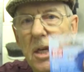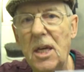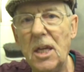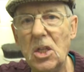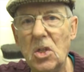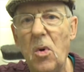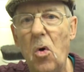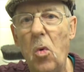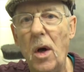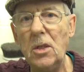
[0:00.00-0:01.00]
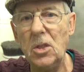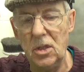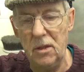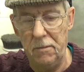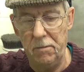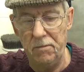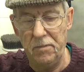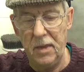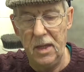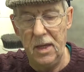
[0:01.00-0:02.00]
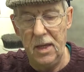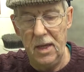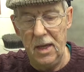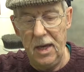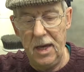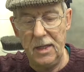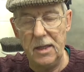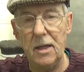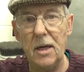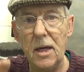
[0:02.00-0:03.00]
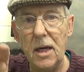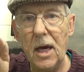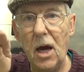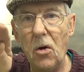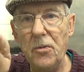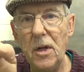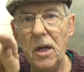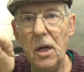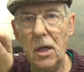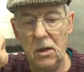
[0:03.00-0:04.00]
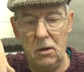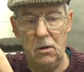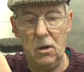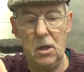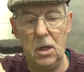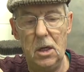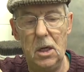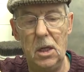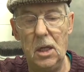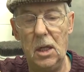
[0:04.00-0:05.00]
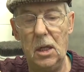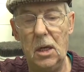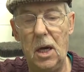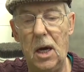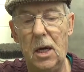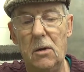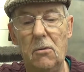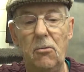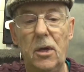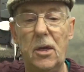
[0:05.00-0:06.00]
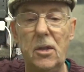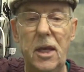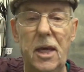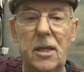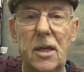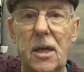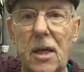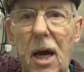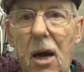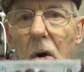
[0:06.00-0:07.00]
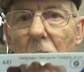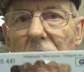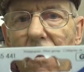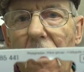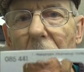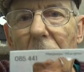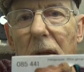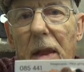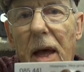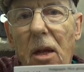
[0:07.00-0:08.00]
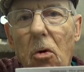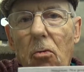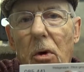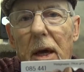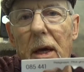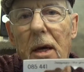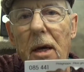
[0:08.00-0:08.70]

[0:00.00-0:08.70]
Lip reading: Get the small ones and cut off the little ring at the end. Cut off that little ring.